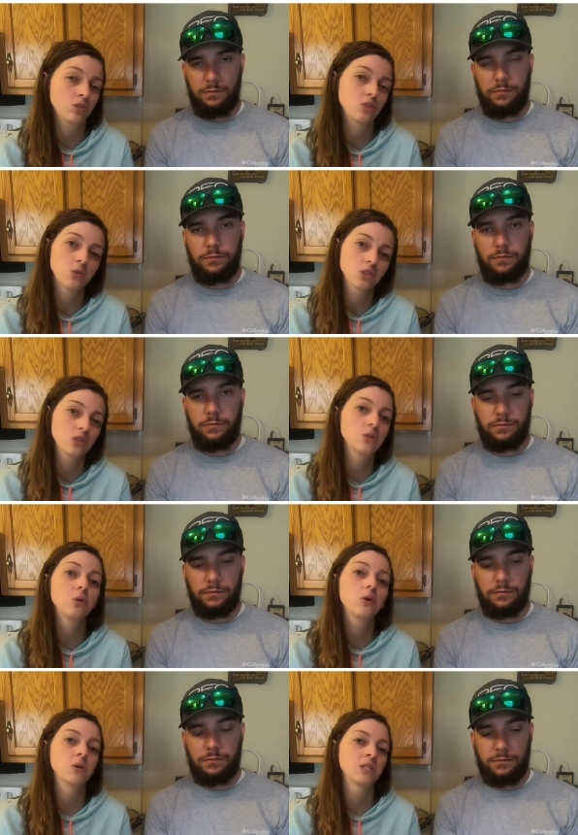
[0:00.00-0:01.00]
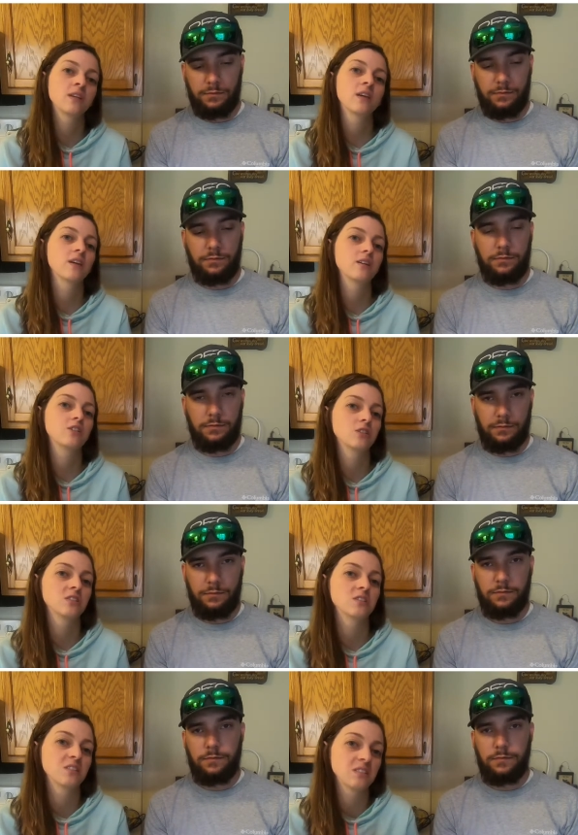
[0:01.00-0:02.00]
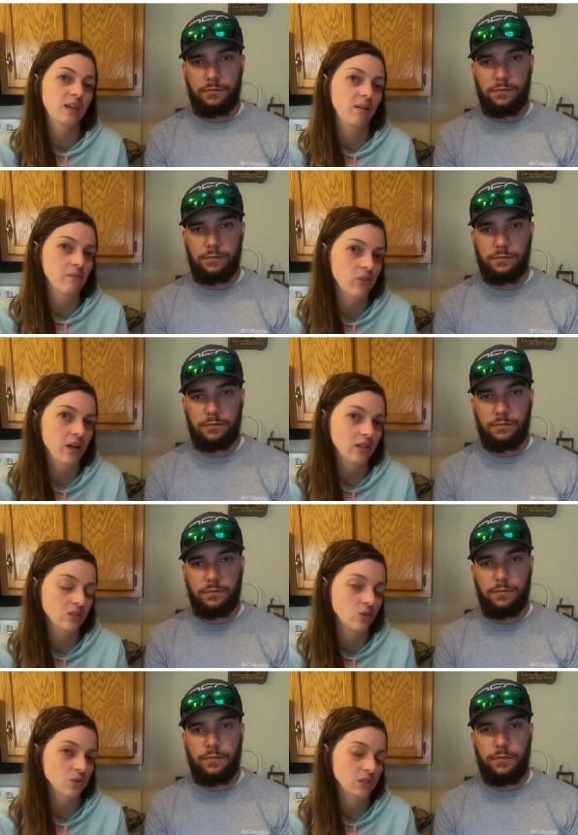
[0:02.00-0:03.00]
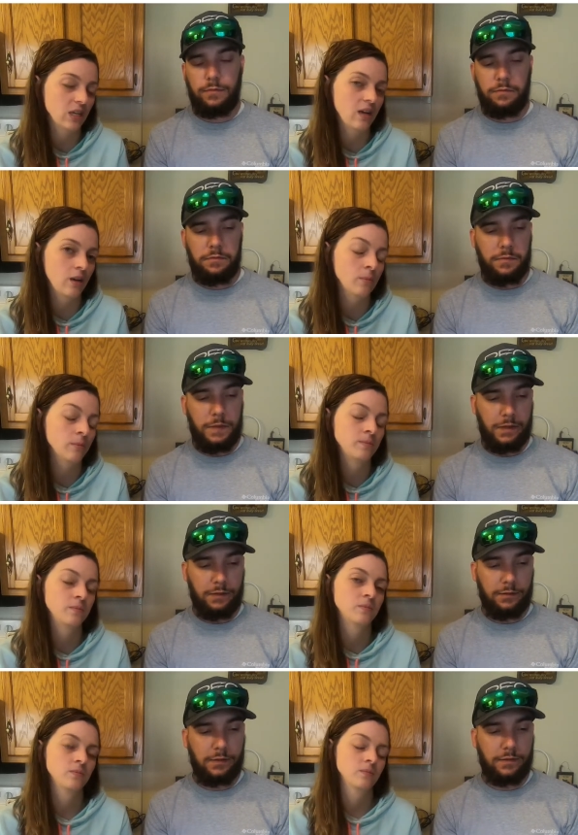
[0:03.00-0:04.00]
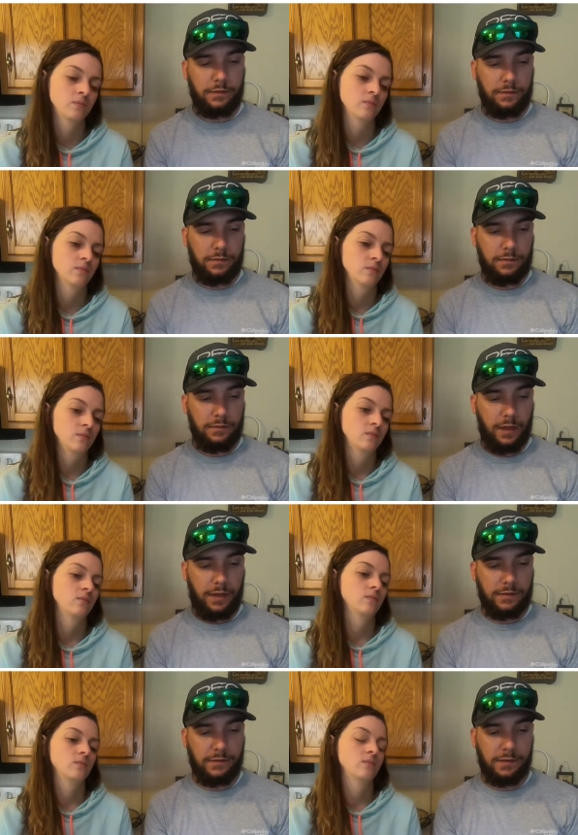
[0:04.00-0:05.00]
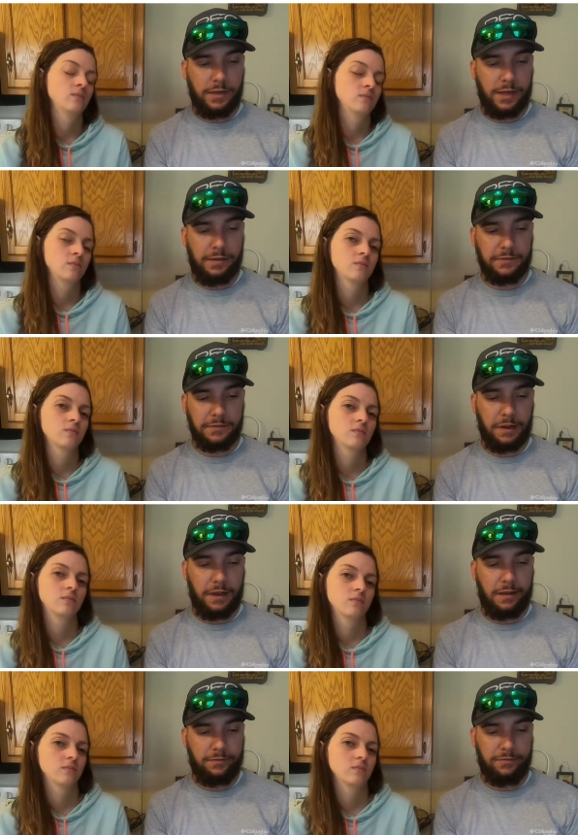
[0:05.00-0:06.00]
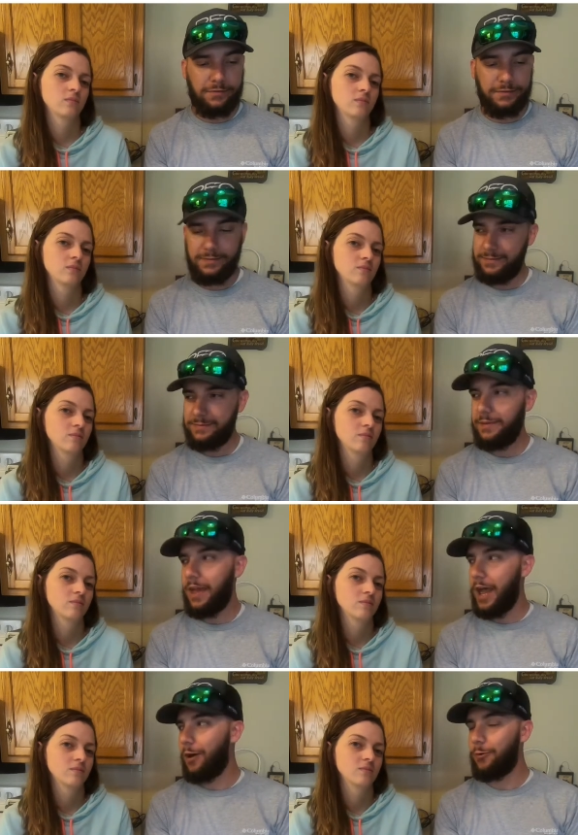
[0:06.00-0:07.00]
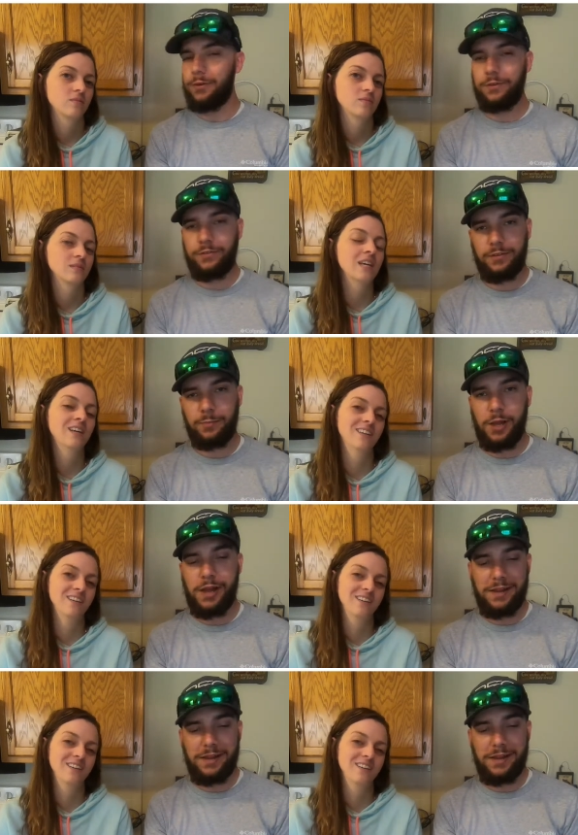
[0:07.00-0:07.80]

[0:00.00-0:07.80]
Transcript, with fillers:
Speaker 1: stores do always carry just the same flies all the time. Yeah,
Speaker 2: it's nice to not have to drive hours to buy